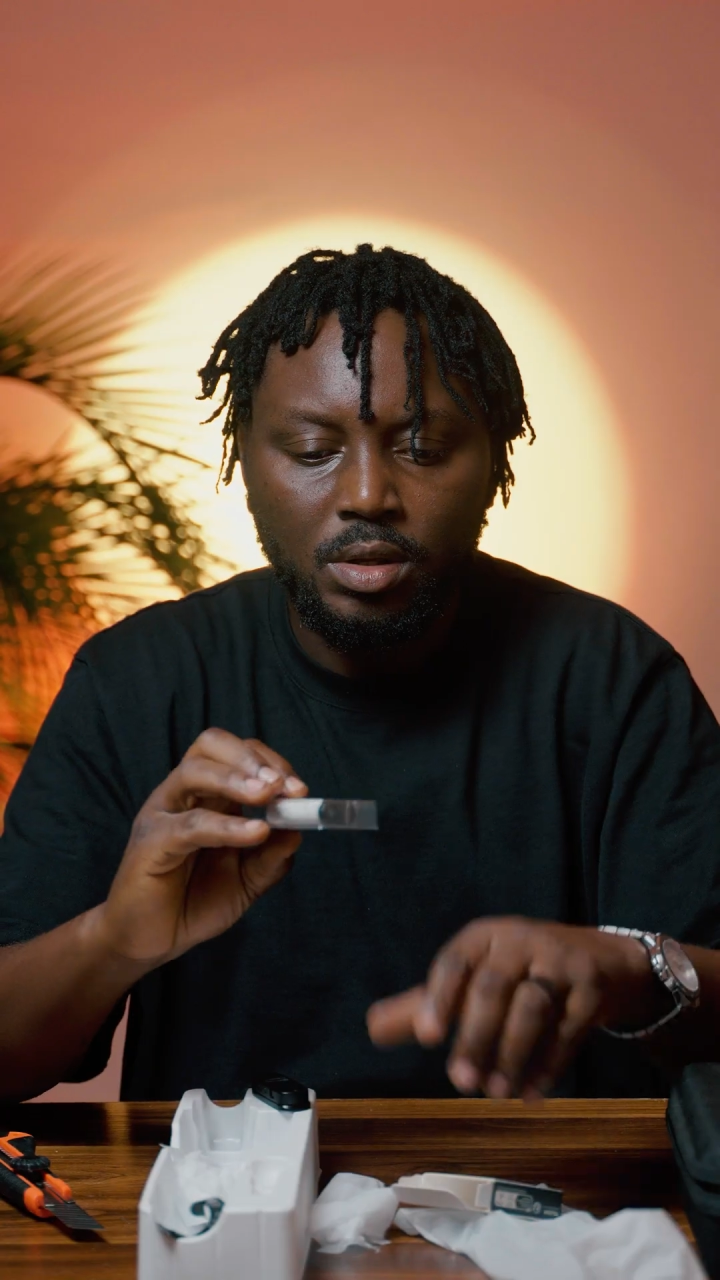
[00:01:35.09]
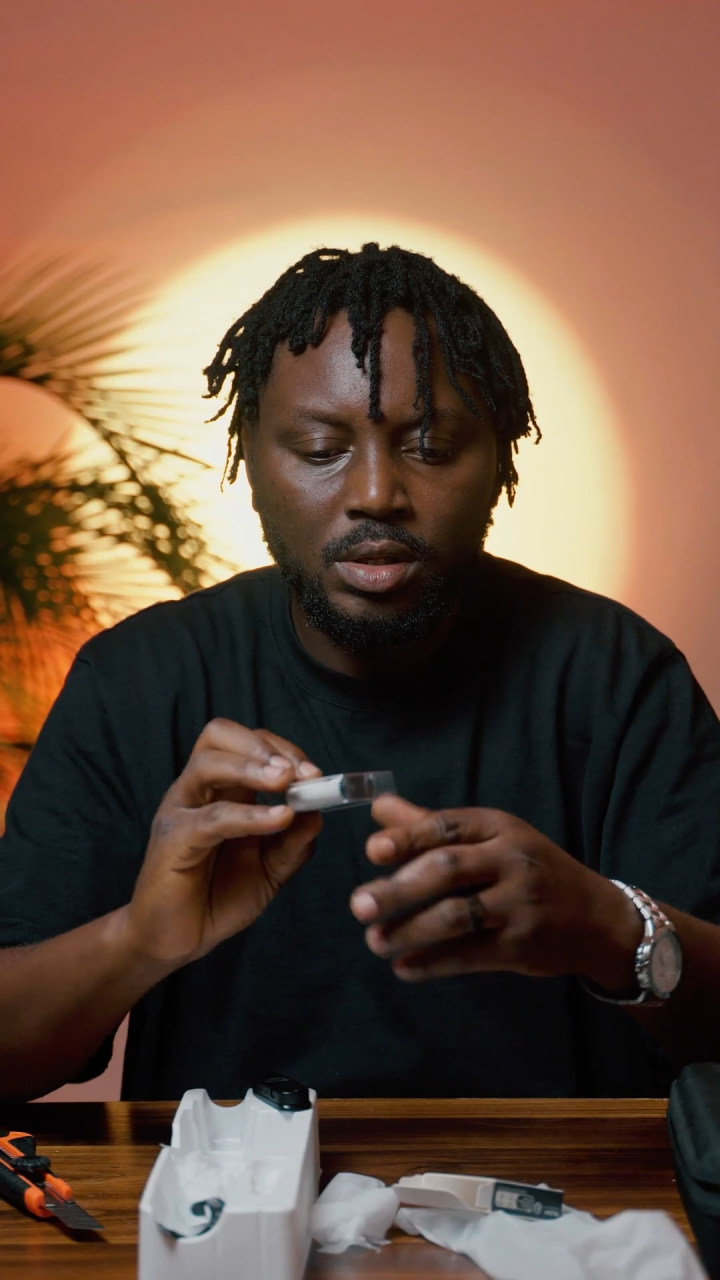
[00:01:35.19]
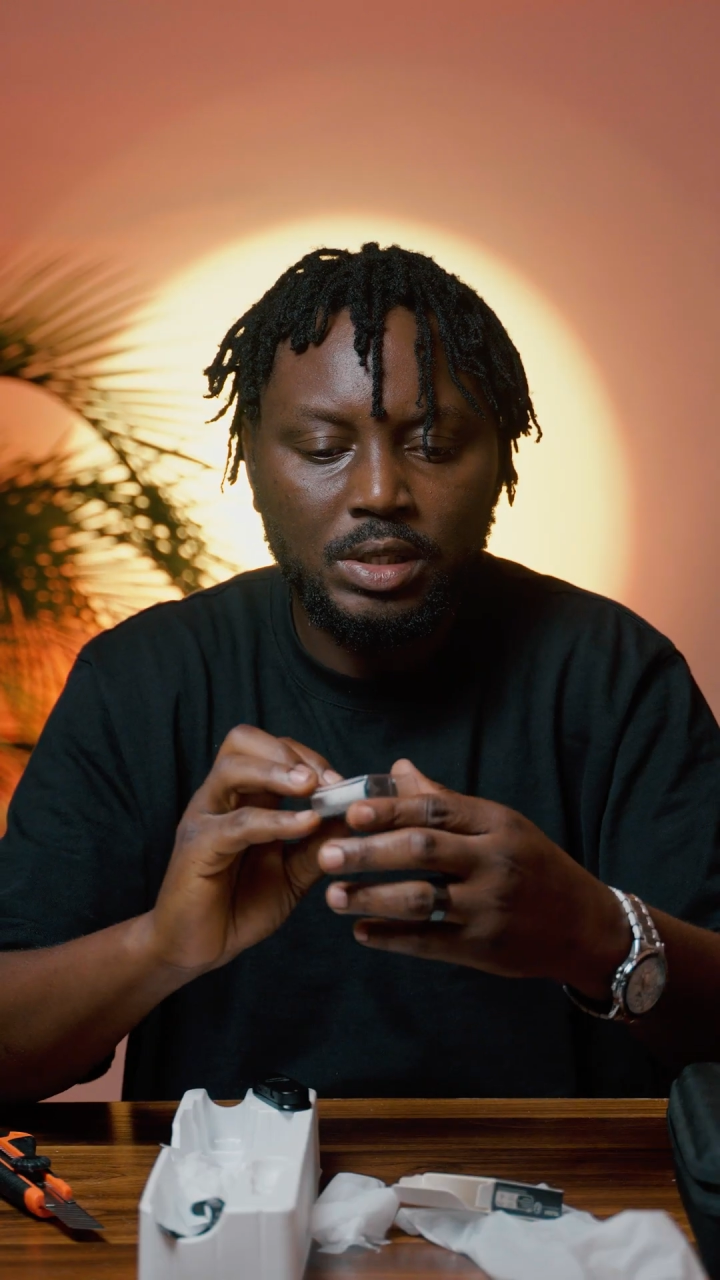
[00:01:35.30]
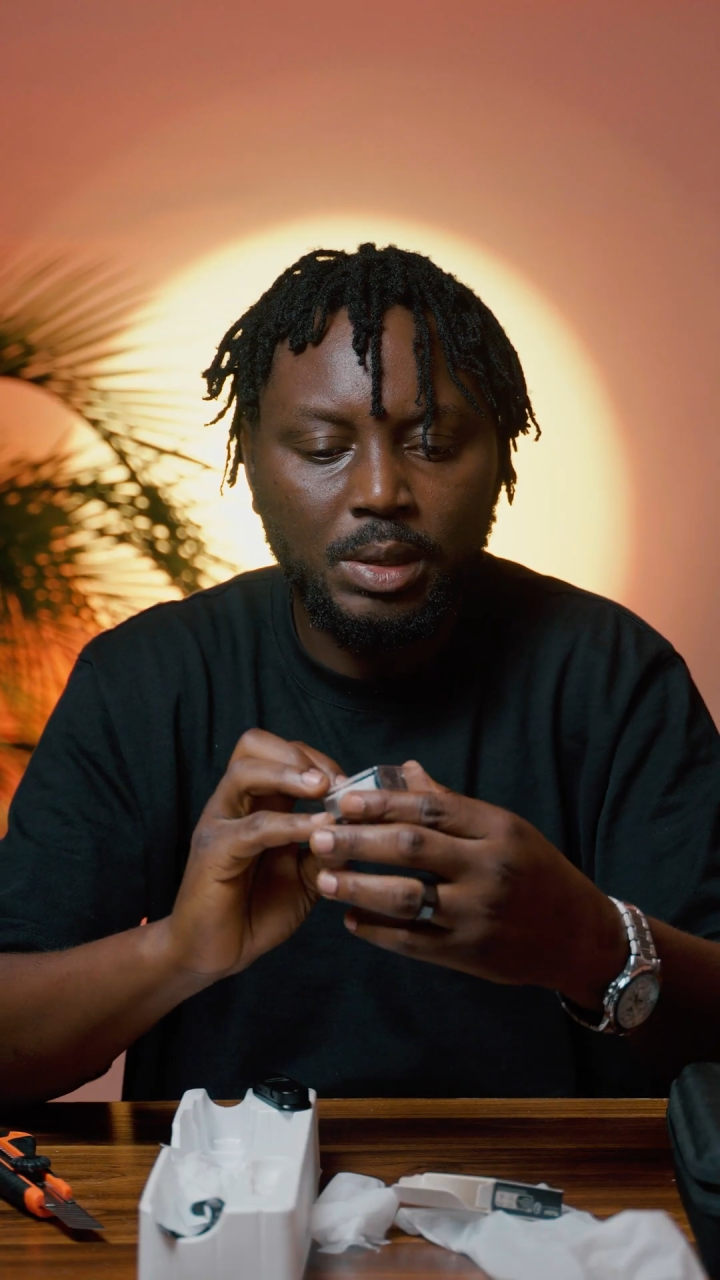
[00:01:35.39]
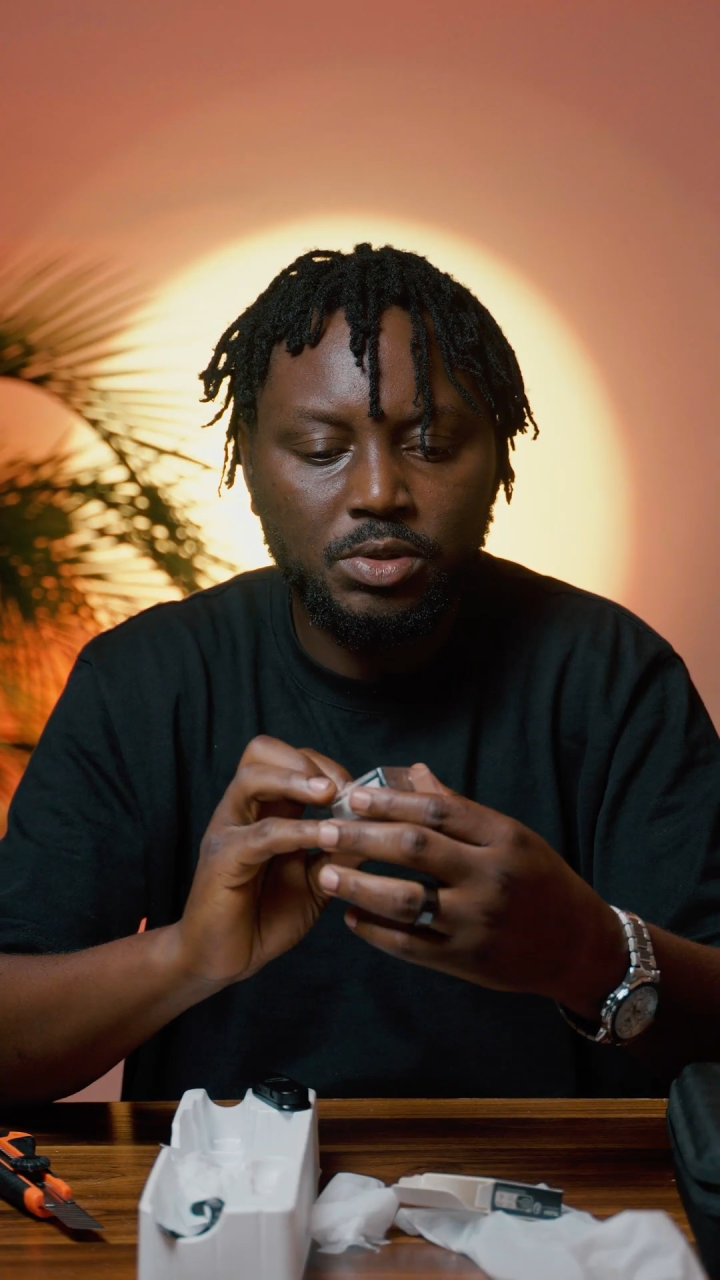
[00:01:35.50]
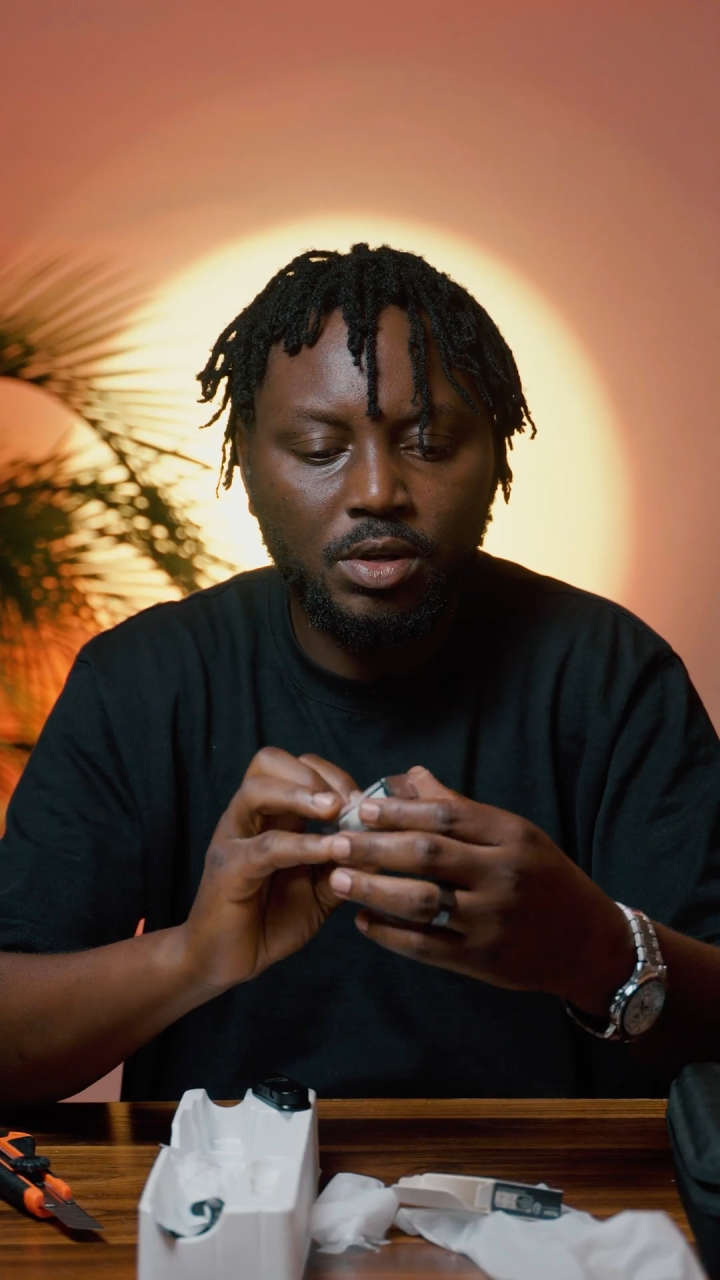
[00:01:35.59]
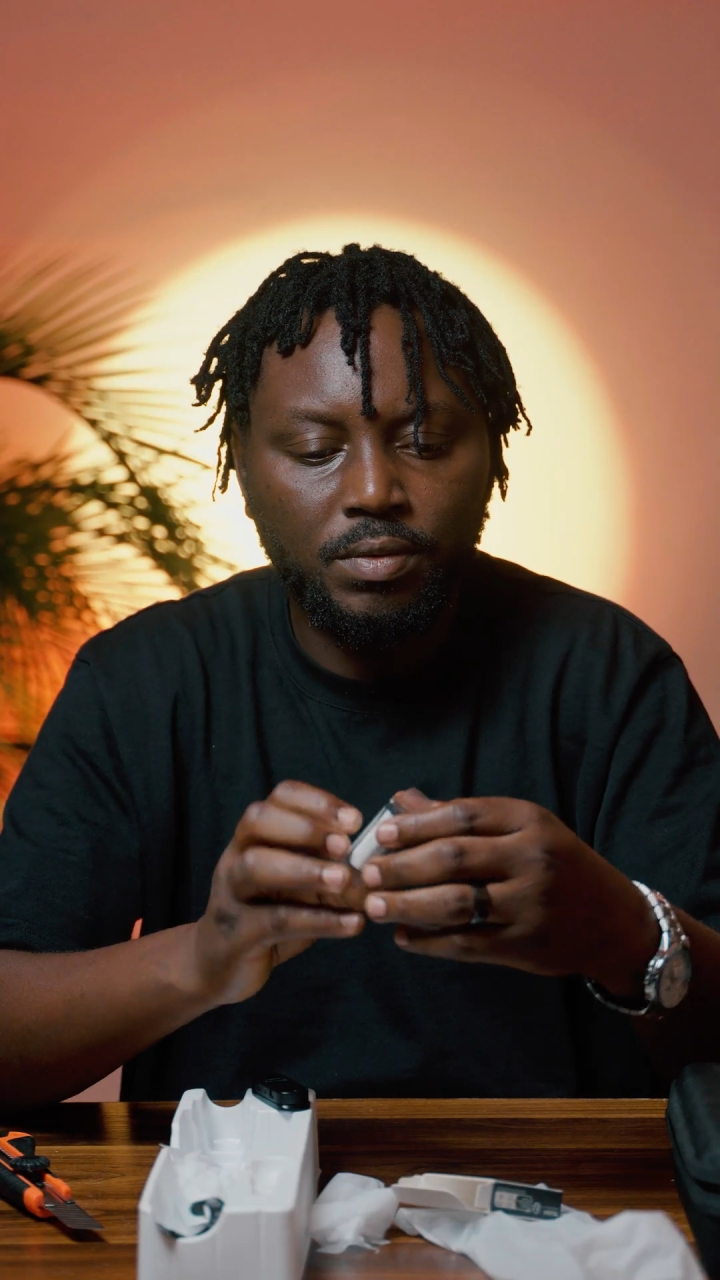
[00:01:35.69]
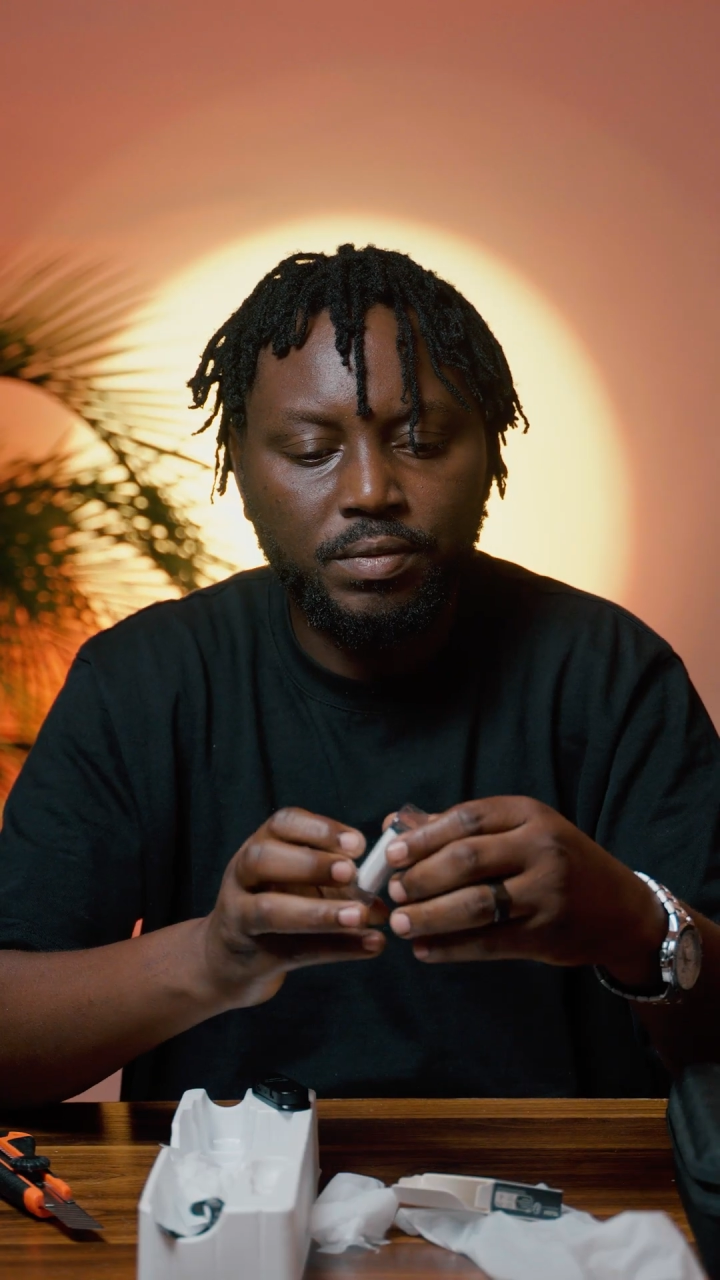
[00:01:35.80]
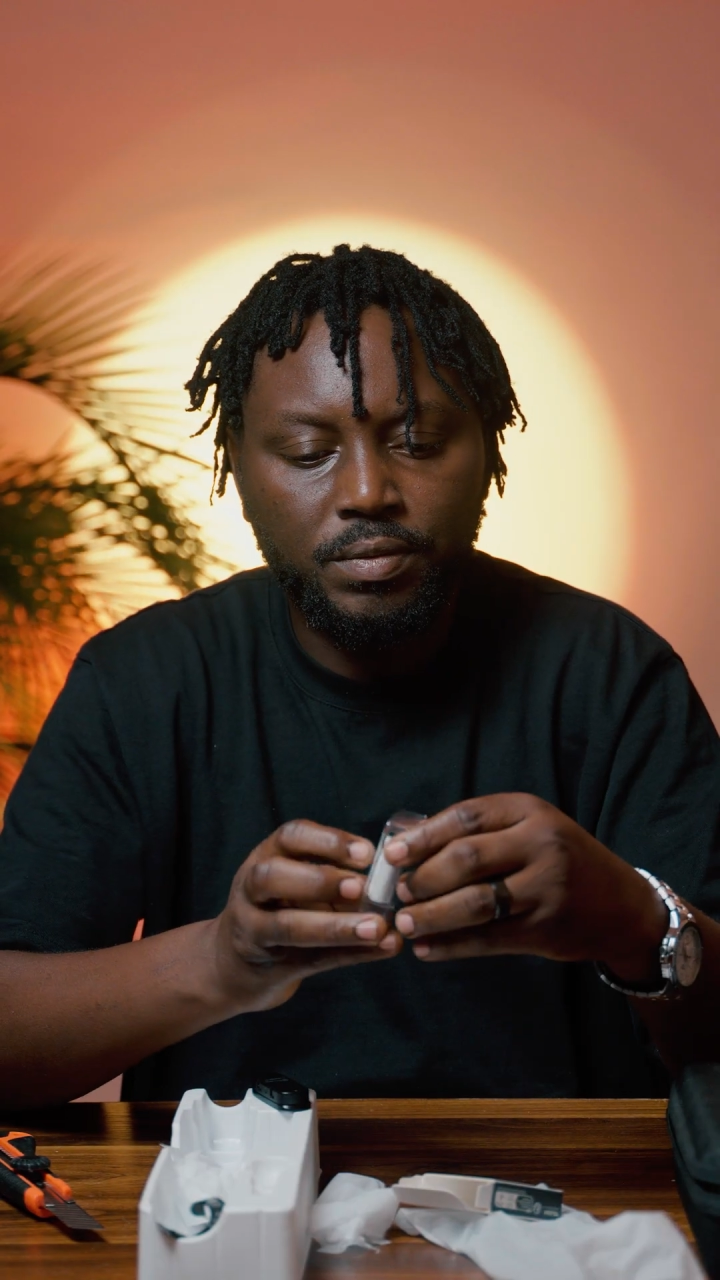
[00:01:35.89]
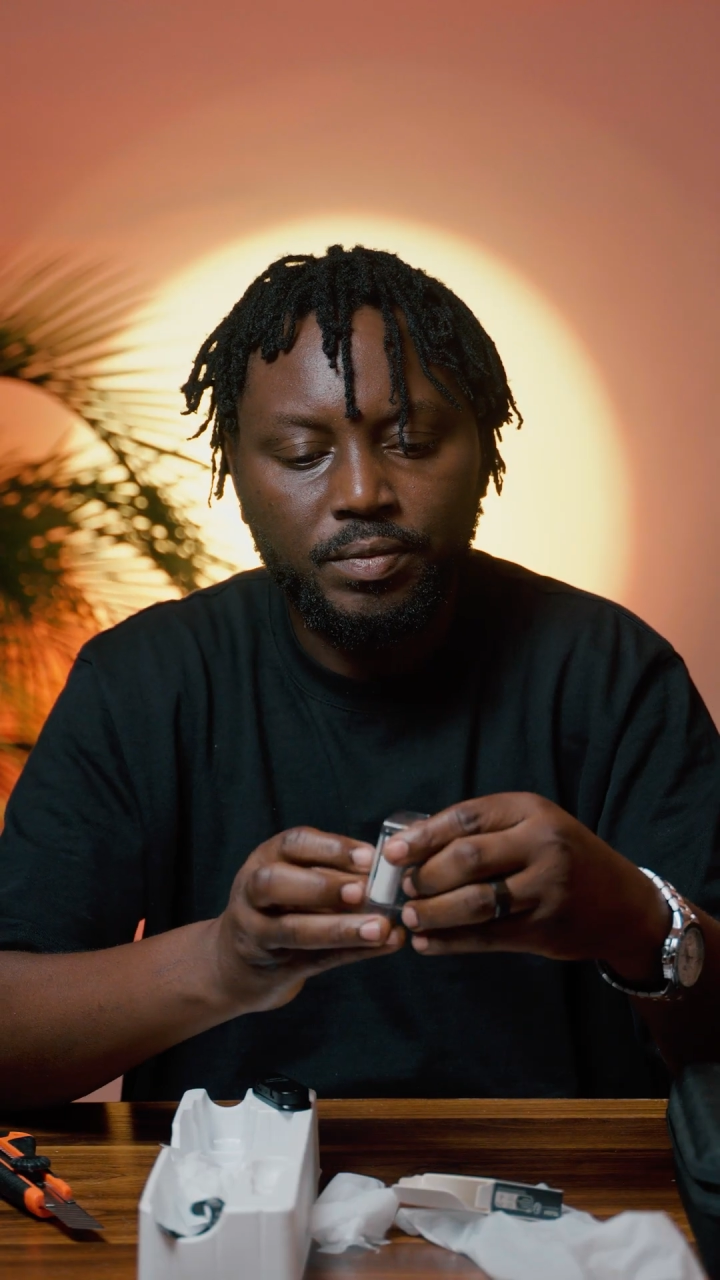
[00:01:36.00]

in terms of